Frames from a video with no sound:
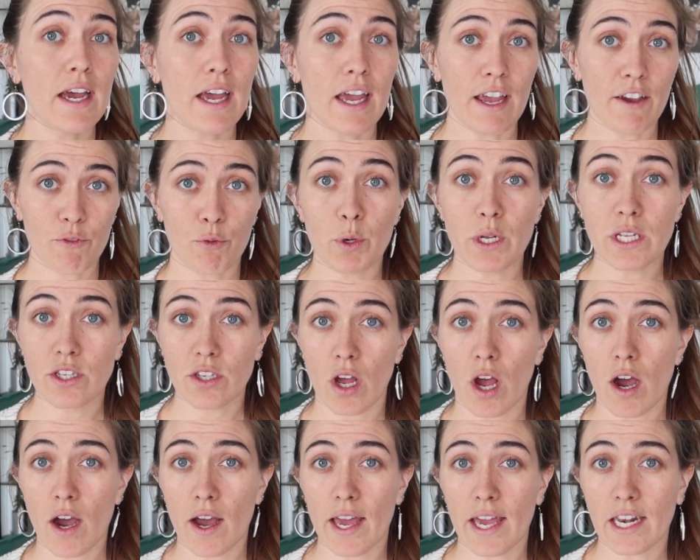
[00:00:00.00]
if we
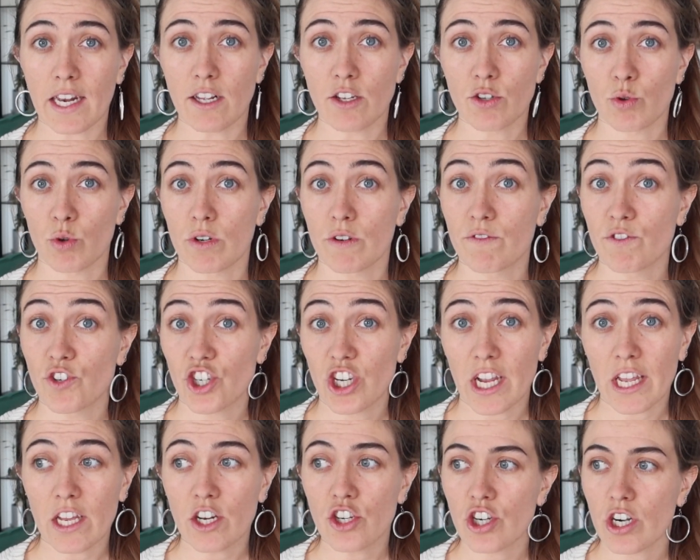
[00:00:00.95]
saw any sort of
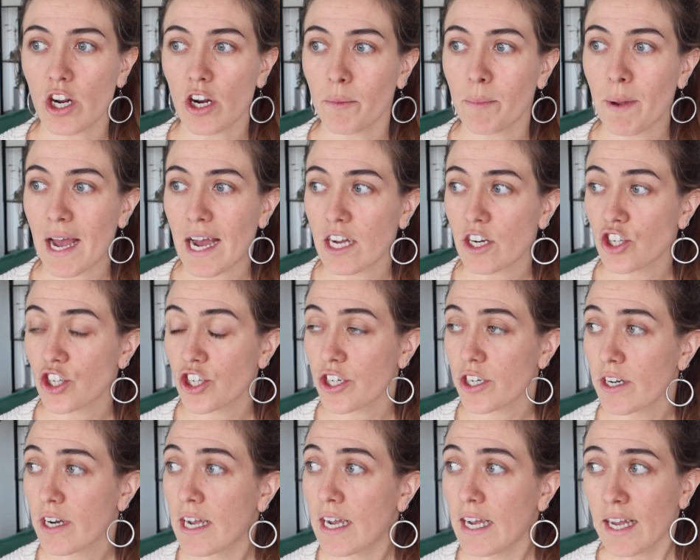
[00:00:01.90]
change in our
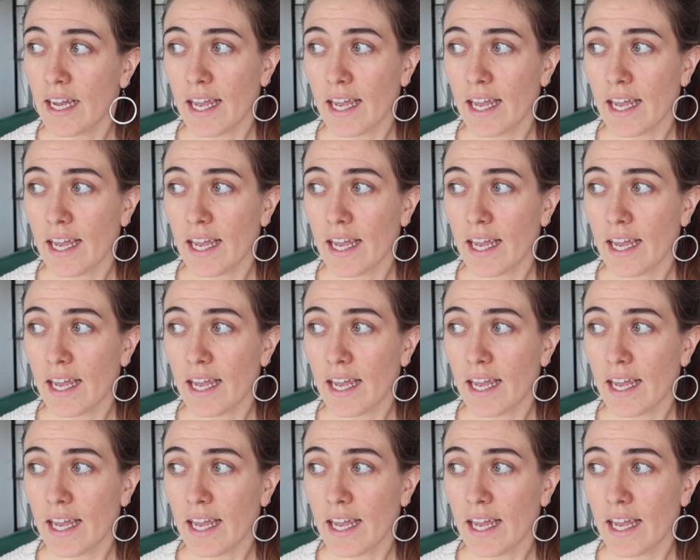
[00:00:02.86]
pasture.